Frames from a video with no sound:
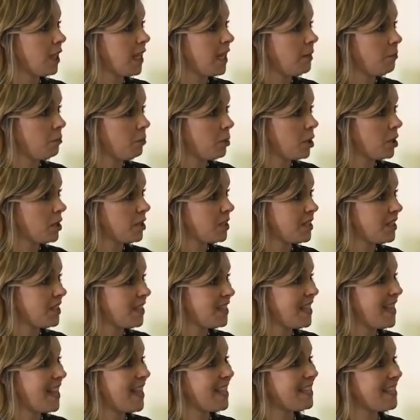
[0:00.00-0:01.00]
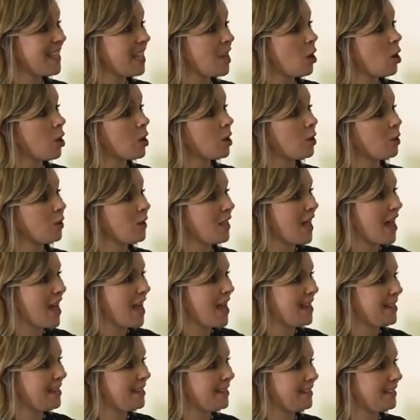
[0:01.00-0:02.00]
in person as they are
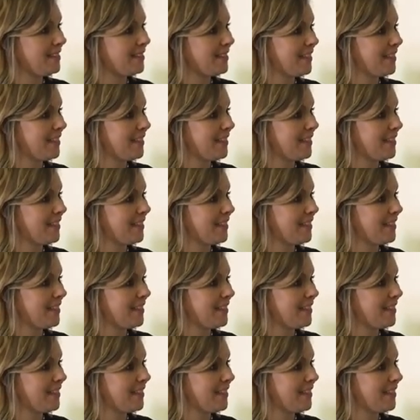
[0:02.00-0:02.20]
online.